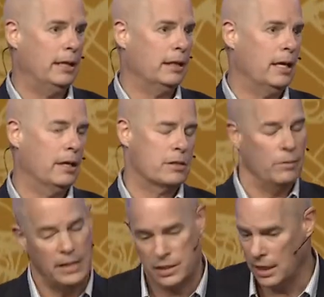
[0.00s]
against. And
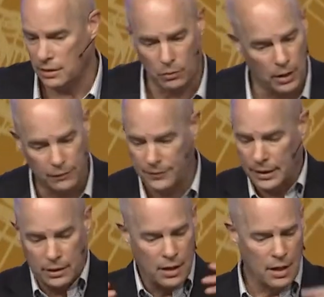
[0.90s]
we seek the
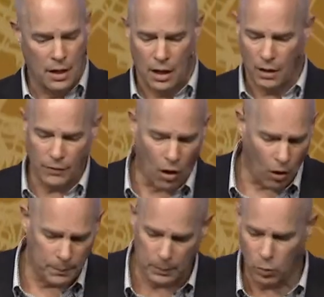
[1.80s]
welfare of
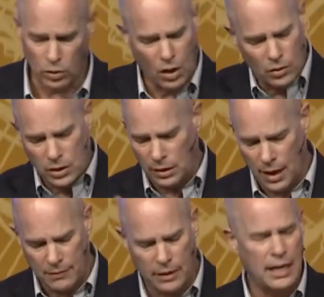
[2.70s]
all people. We're called to
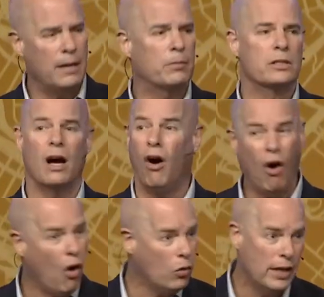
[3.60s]
love our neighbors,
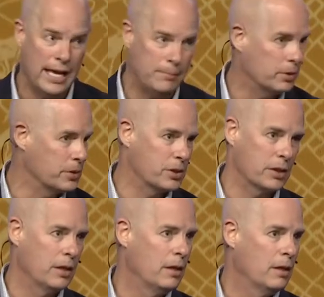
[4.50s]
all neighbors,
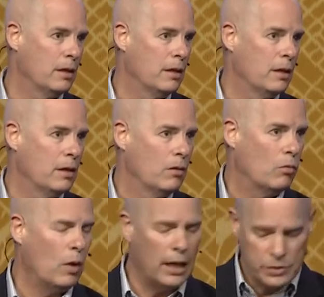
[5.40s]

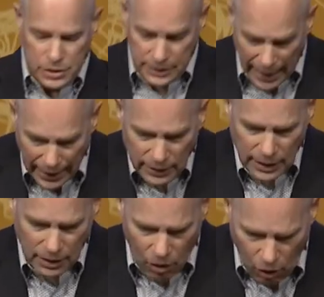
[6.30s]
while
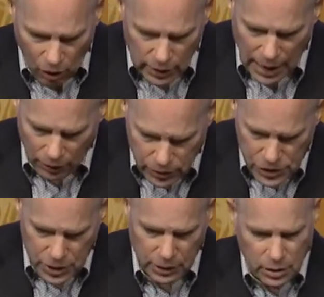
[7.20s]
standing on our
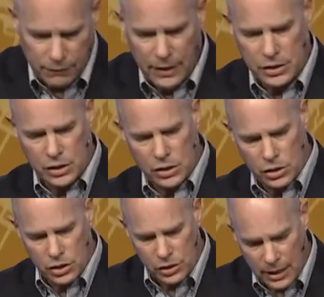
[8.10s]
Christian
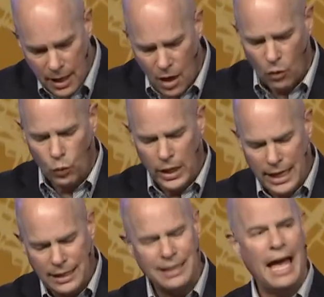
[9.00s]
convictions. You see,
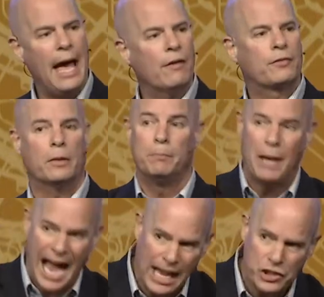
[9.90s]
we can have
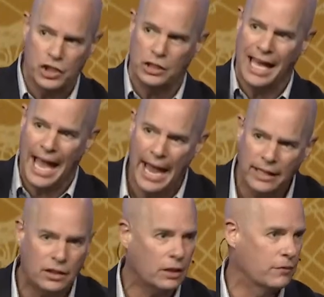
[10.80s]
compassion
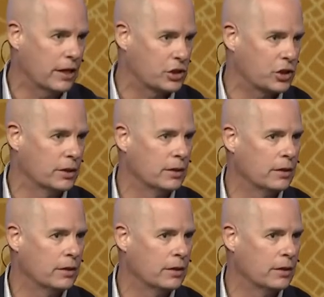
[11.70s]
and conviction.